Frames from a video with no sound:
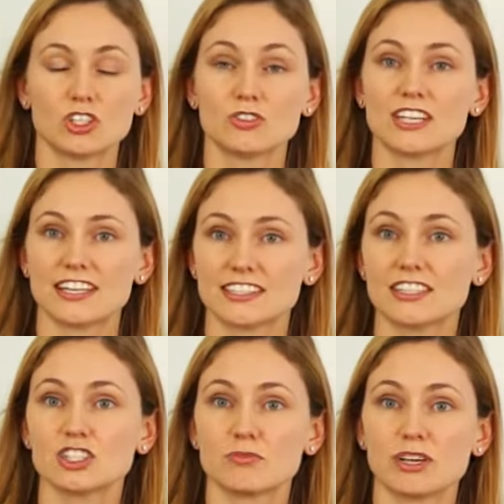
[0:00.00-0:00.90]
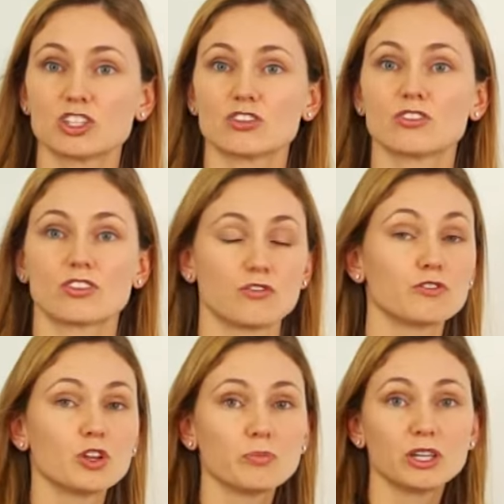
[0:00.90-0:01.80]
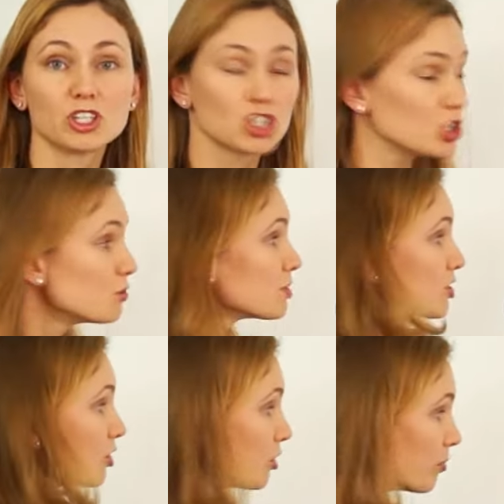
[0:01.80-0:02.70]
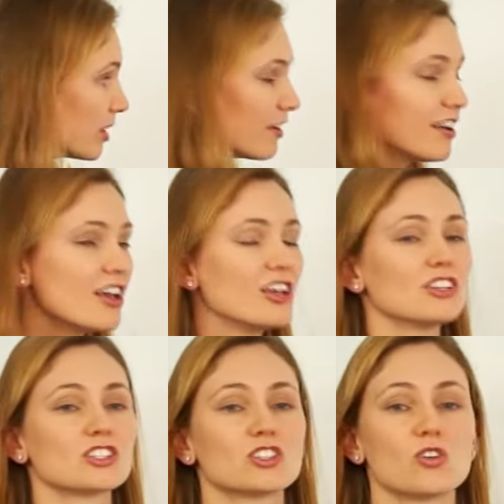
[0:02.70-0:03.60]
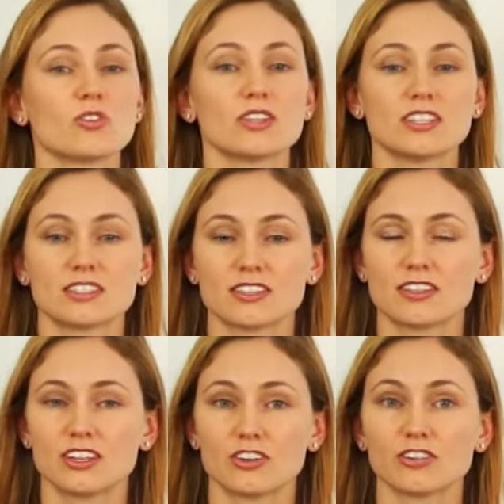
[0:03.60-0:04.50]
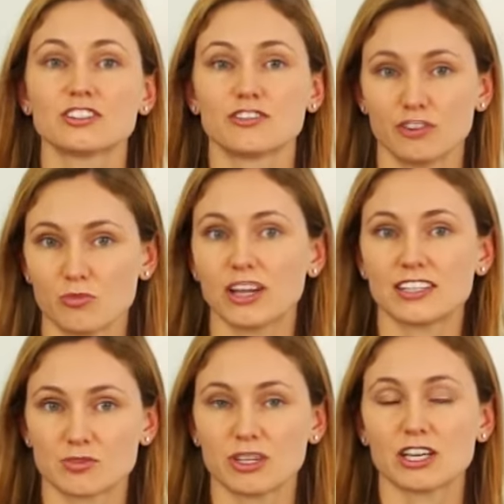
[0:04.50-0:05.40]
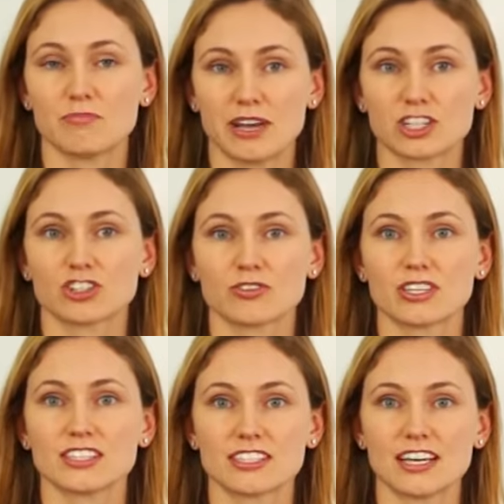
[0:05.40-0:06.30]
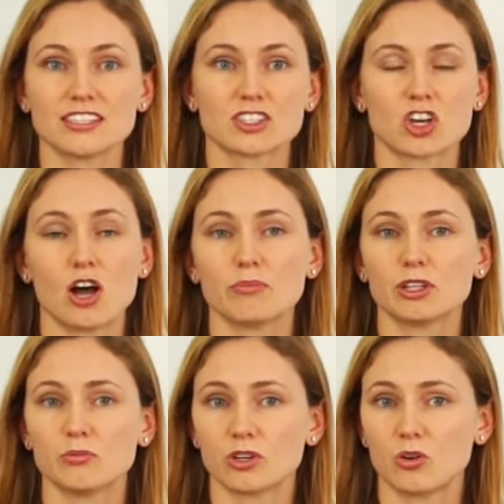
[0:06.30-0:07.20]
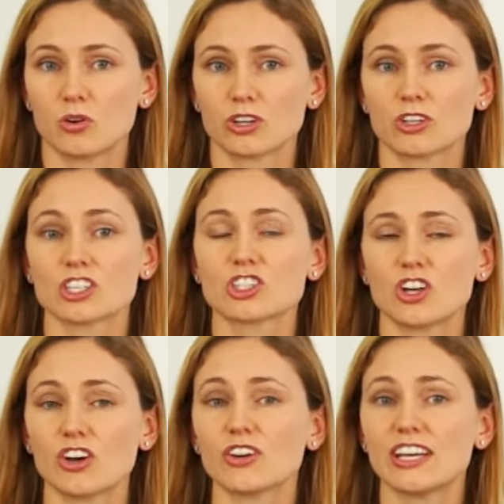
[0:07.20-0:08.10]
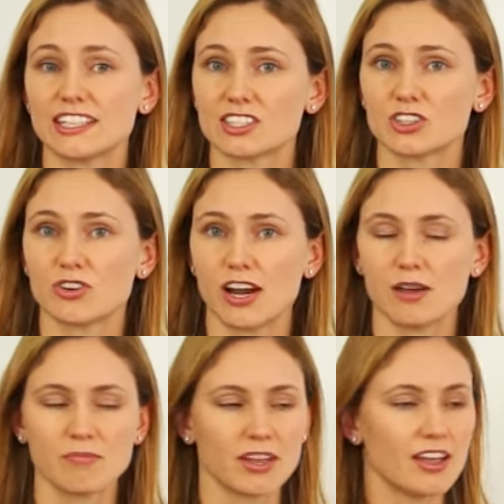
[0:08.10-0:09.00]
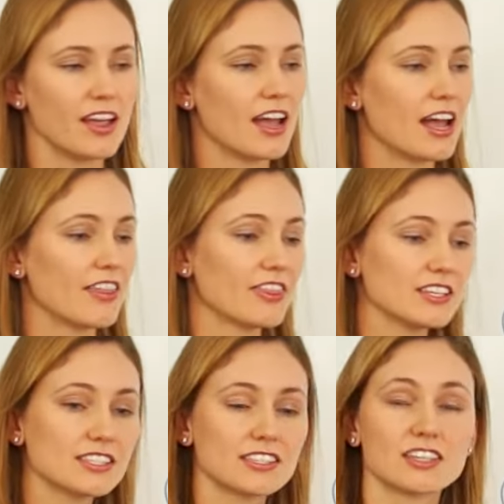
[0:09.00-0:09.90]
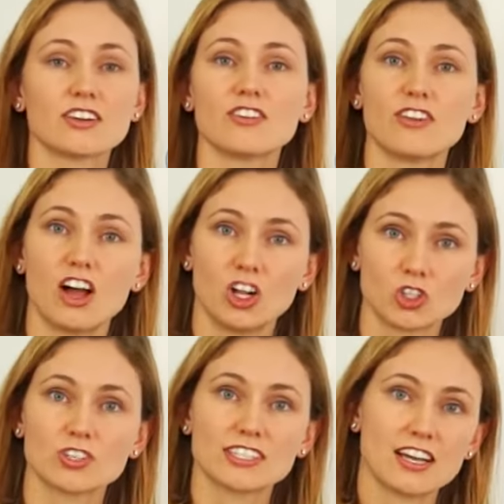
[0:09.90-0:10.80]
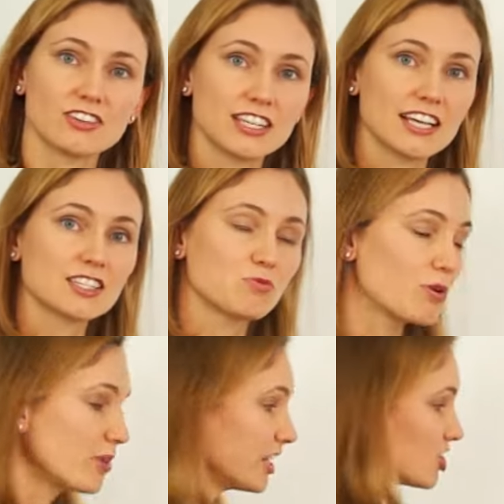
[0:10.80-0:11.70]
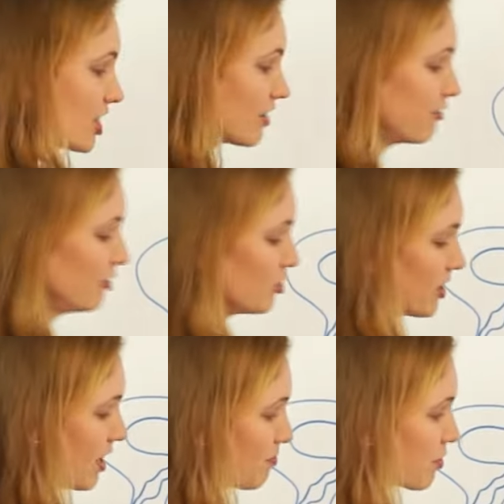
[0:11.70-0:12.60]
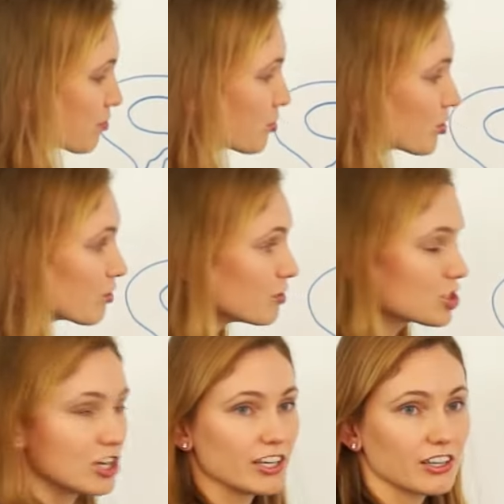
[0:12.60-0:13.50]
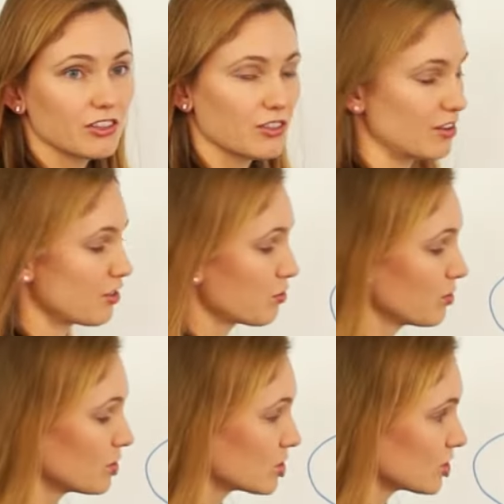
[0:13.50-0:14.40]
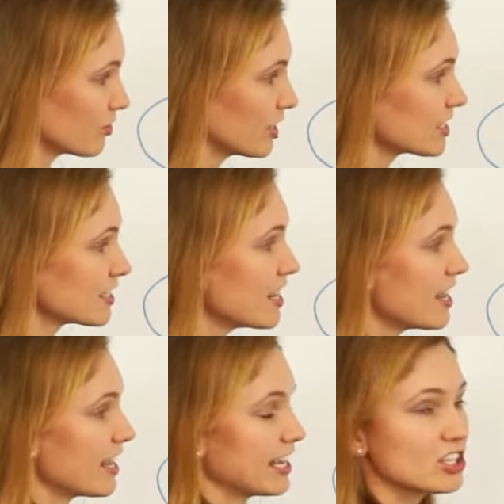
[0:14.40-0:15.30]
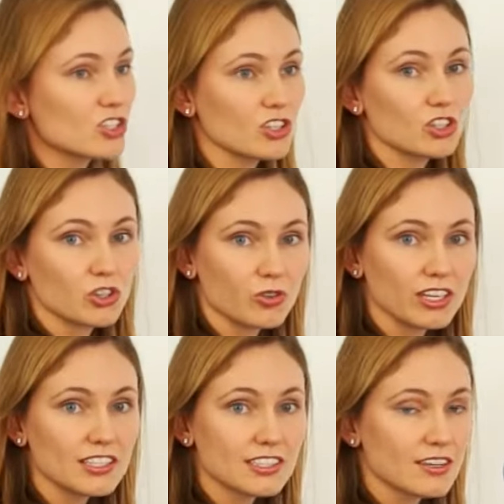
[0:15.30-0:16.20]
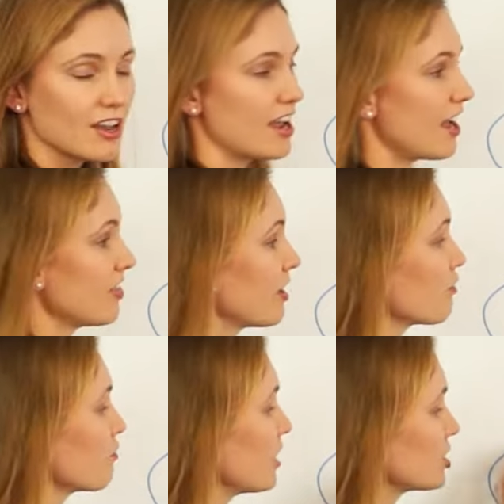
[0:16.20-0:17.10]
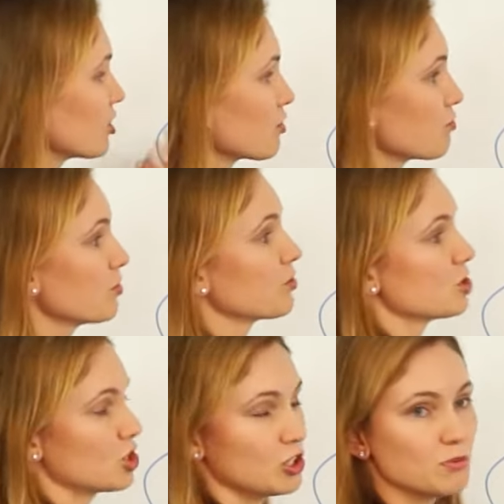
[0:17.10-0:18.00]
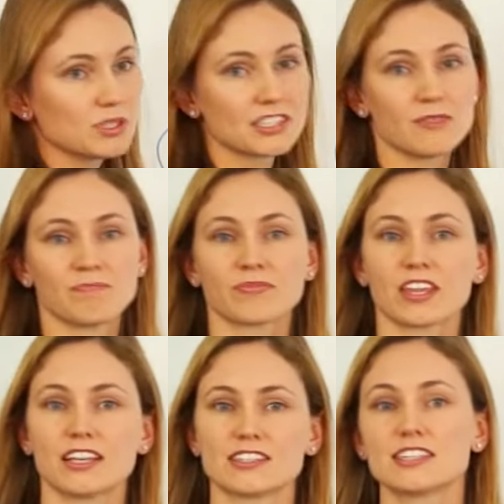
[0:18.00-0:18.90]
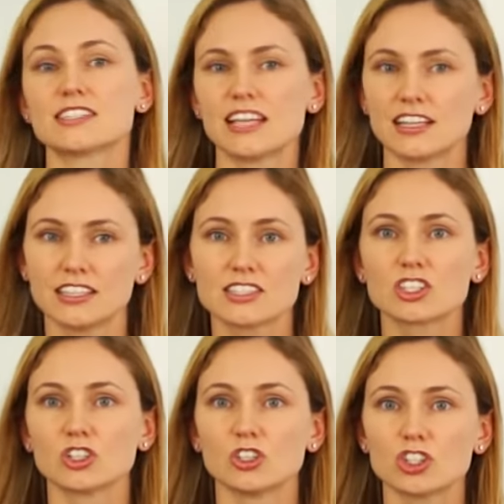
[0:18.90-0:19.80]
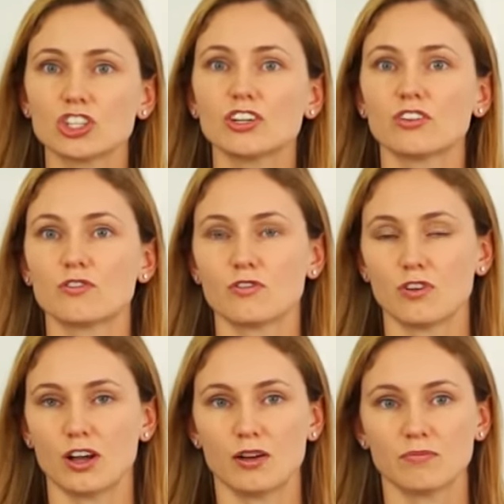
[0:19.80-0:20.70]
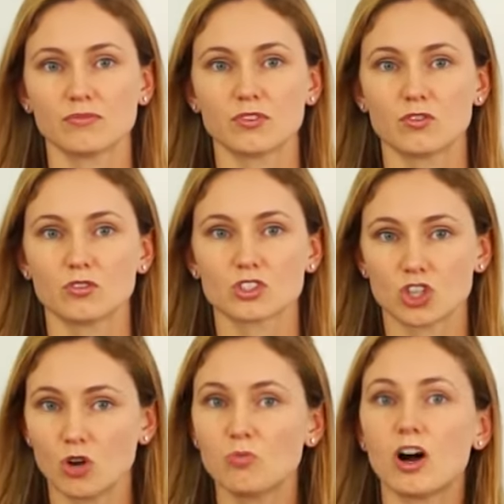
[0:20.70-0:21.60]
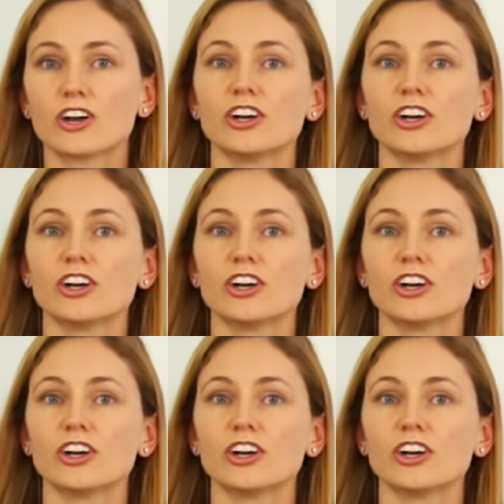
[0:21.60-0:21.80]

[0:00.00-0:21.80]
testing to make sure that the fallopian tubes are open. So there are different ways we can measure these tests. Commonly we'll order a sonohystogram, and this is an ultrasound test where we inject fluid up through the vagina, through the cervix, into the uterus, and then flush it through the tubes. It's a saline solution of salt water